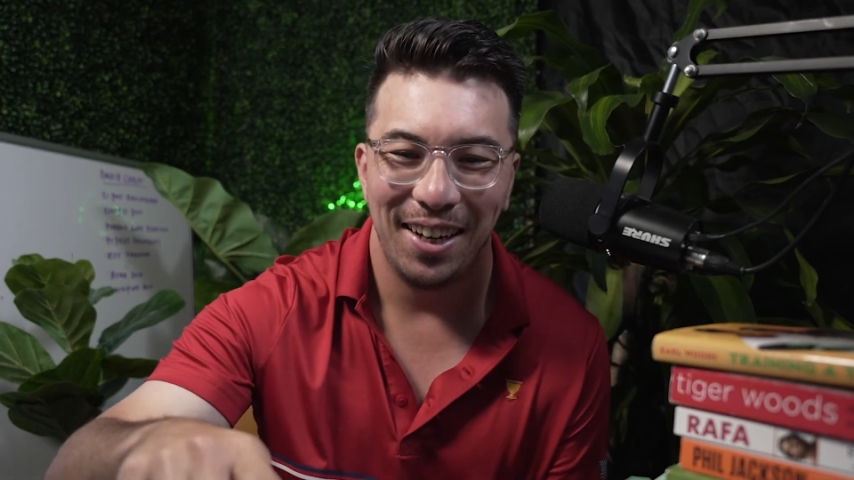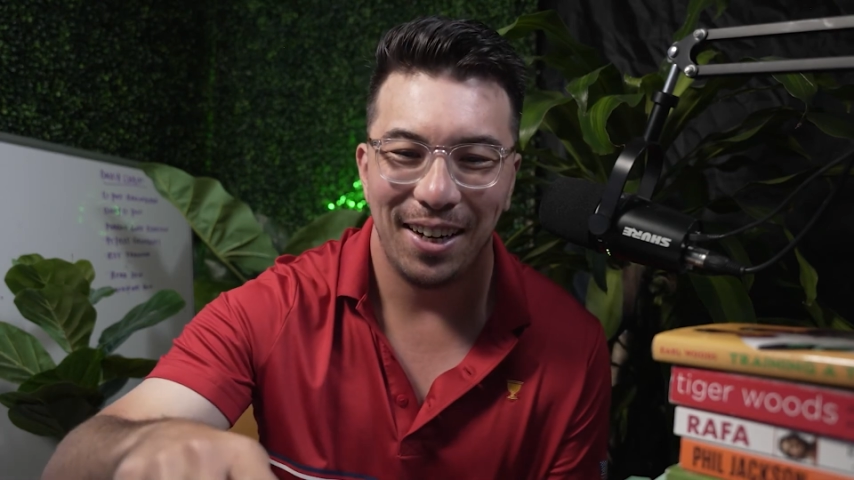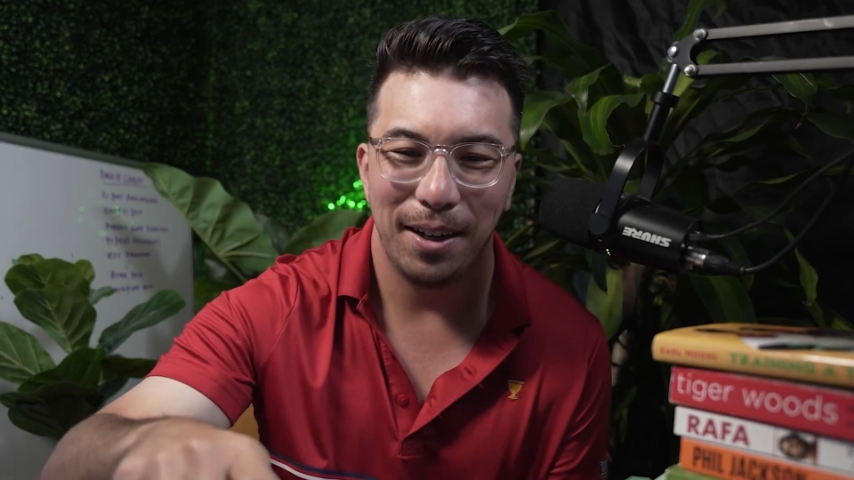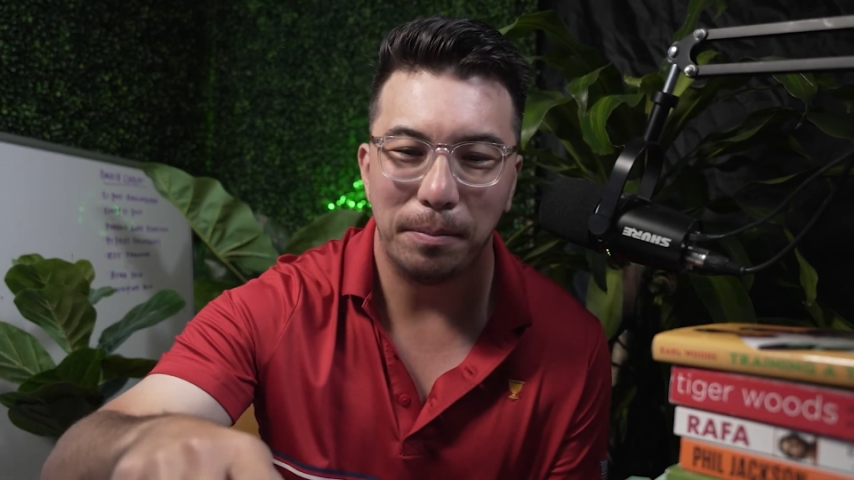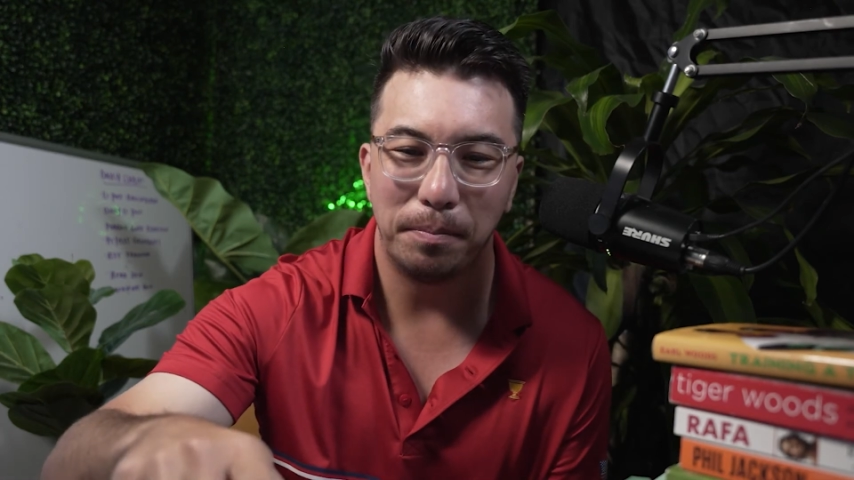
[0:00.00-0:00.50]

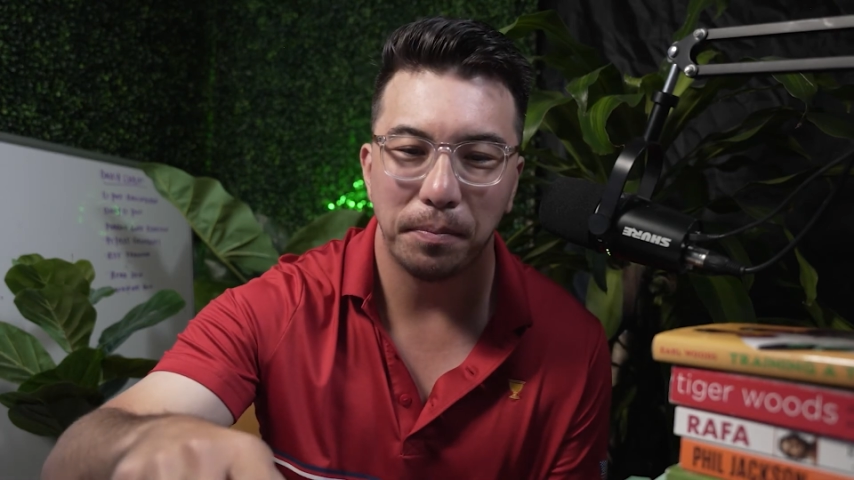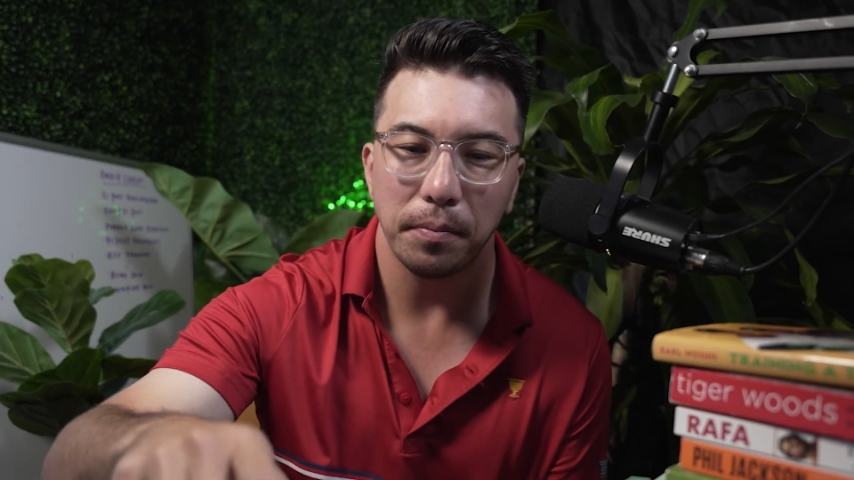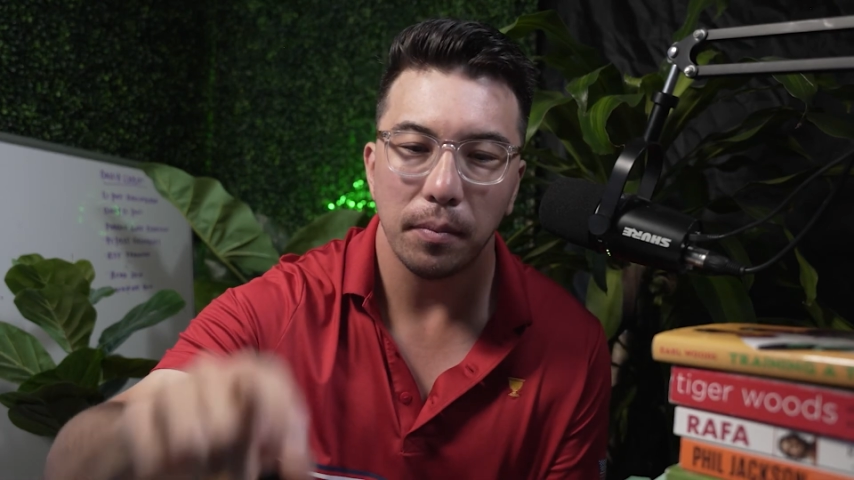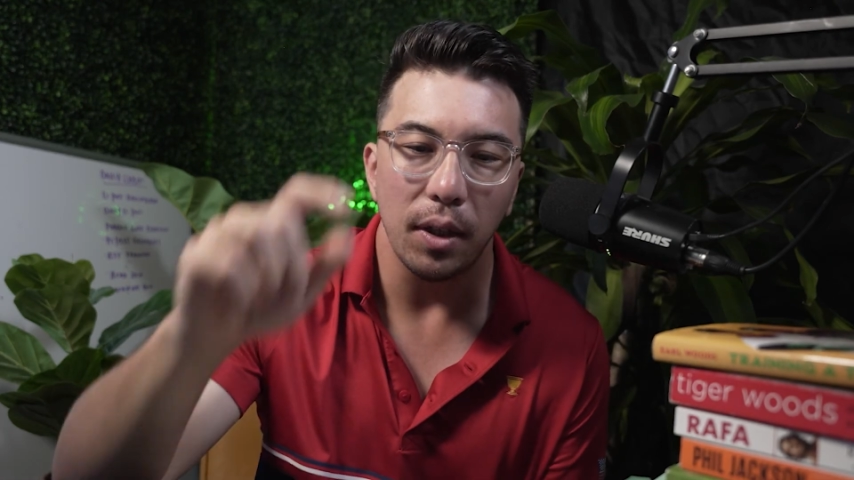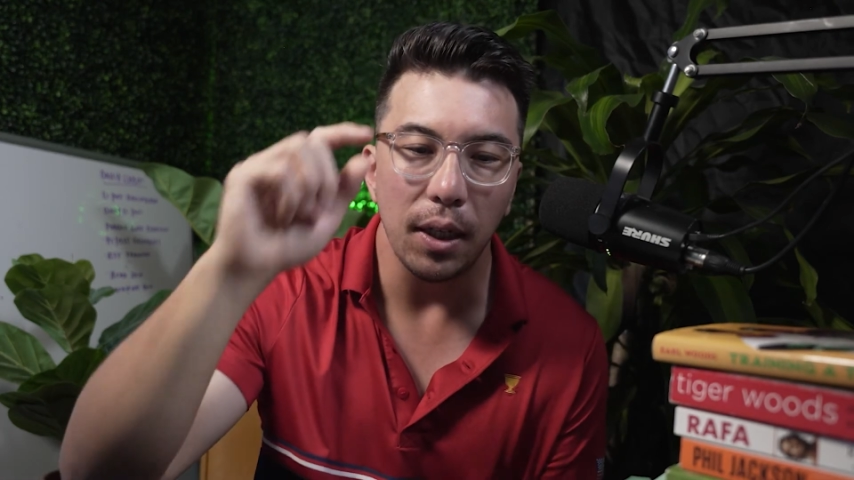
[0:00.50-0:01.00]
And
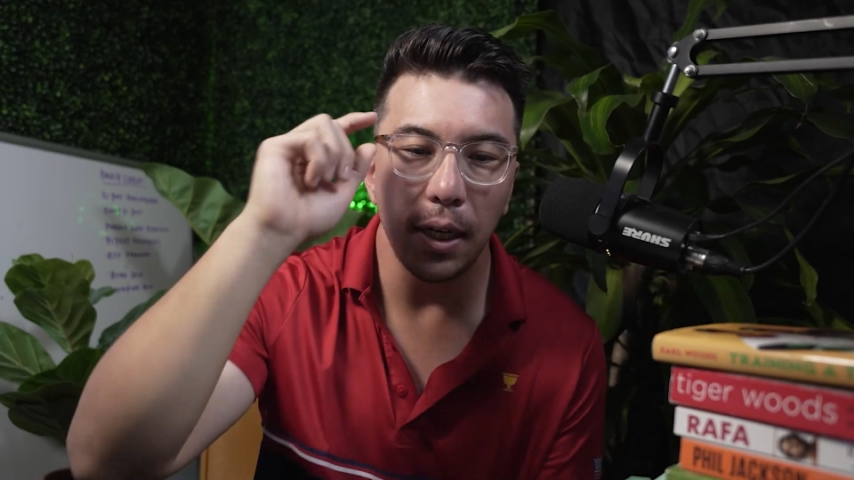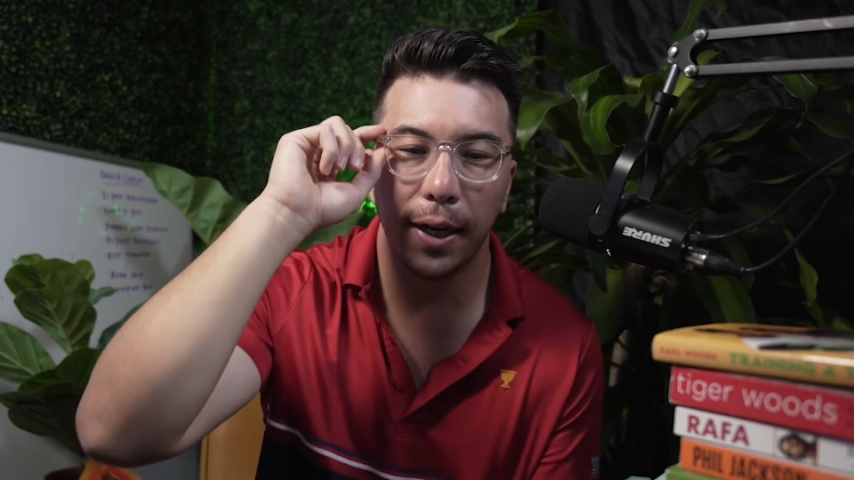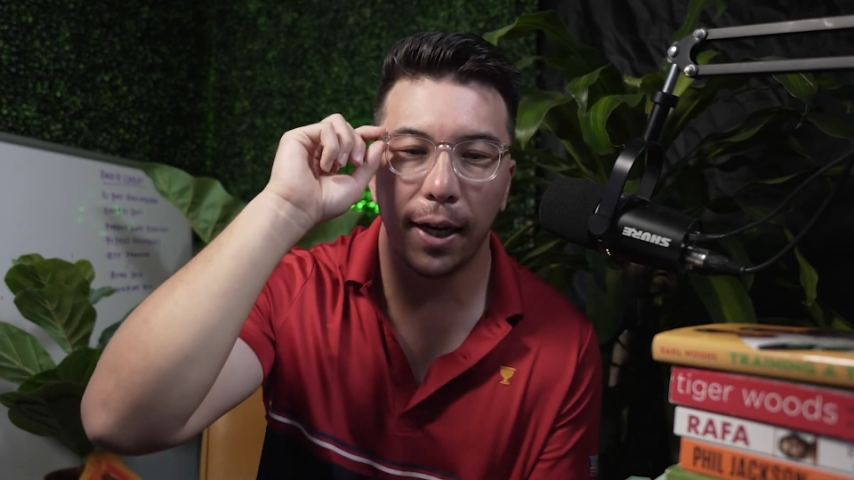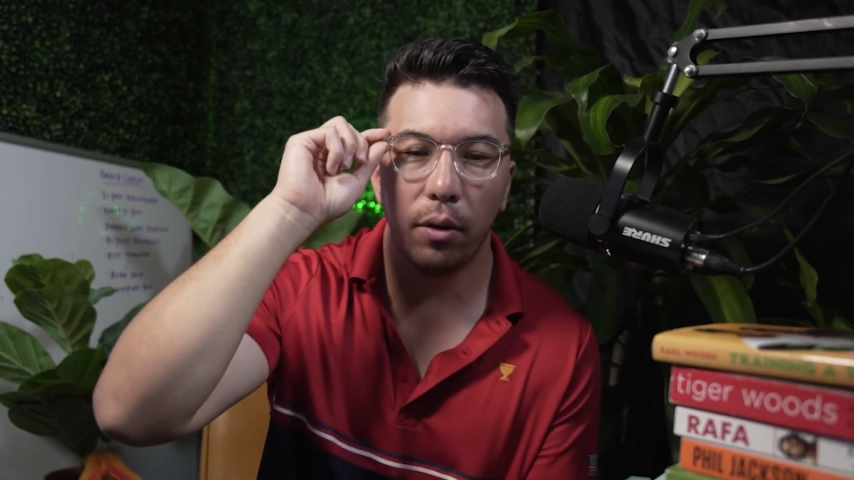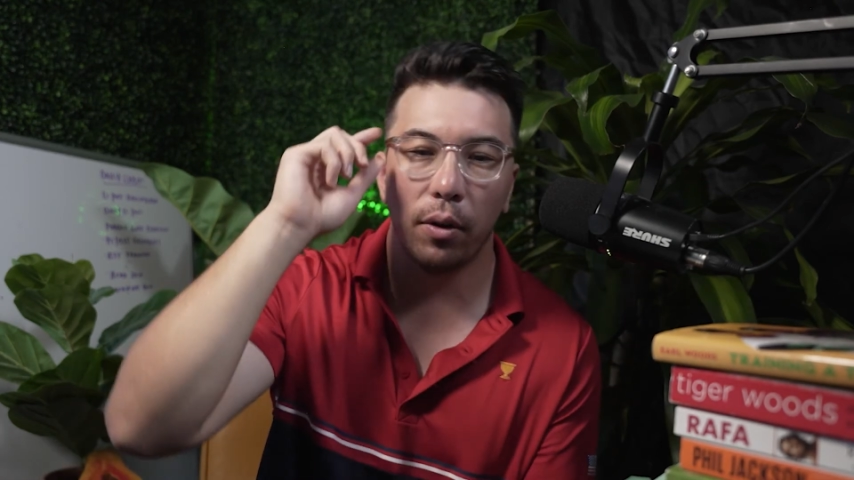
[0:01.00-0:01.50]
again,